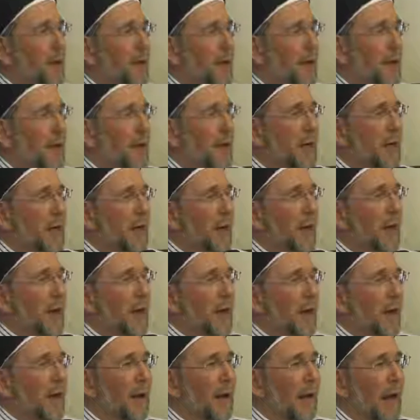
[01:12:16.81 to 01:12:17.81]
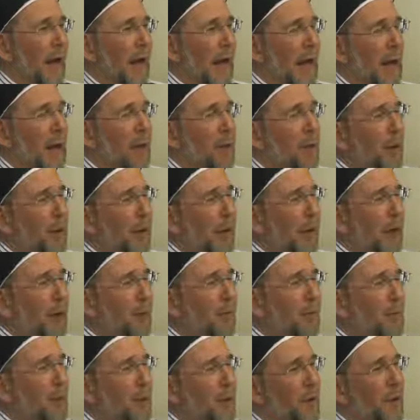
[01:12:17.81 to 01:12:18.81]
He
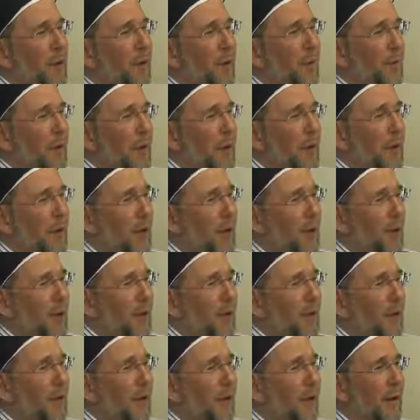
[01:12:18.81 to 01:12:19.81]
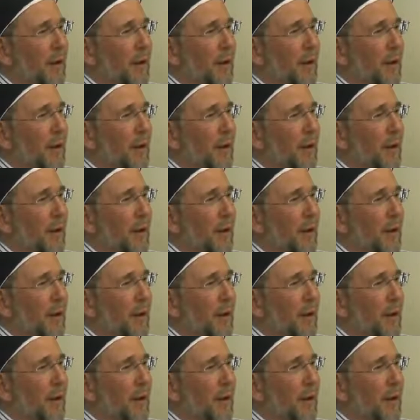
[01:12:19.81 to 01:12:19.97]
became Muslim because